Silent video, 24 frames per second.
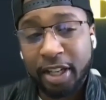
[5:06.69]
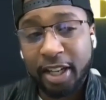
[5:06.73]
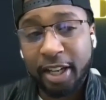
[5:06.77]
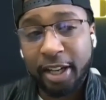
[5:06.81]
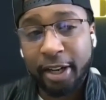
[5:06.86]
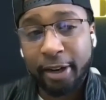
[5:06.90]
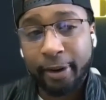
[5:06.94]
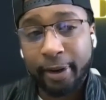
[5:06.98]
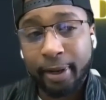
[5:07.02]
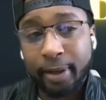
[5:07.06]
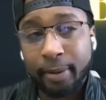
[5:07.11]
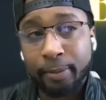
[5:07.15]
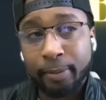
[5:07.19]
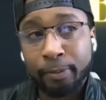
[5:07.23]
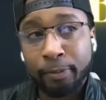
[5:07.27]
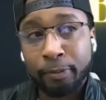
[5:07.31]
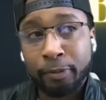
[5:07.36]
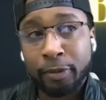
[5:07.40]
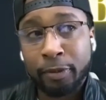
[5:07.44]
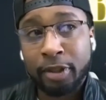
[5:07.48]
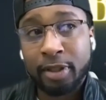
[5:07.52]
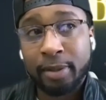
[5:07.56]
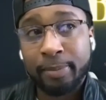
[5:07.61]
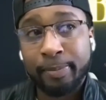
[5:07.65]
can hear it.
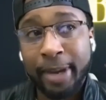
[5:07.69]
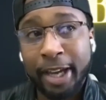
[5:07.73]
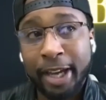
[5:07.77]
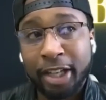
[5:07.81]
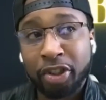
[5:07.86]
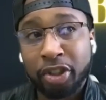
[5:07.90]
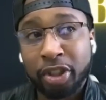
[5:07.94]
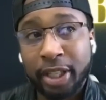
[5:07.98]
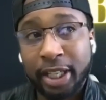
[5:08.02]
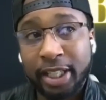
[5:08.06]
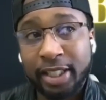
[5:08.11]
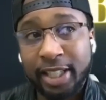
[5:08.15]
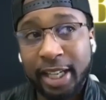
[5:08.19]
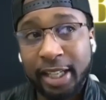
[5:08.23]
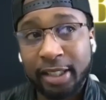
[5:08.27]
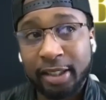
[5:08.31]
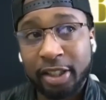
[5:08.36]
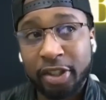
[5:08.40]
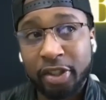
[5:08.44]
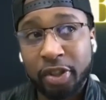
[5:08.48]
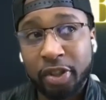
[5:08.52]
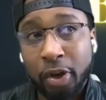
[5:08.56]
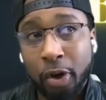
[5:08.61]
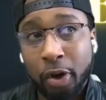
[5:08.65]
to make sure they take
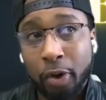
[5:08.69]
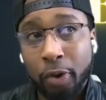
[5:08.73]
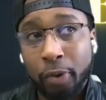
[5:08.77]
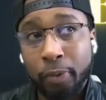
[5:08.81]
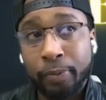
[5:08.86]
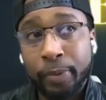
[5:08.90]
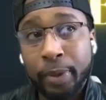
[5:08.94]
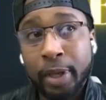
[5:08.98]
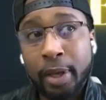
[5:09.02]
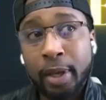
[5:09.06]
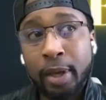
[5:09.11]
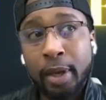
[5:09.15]
this home.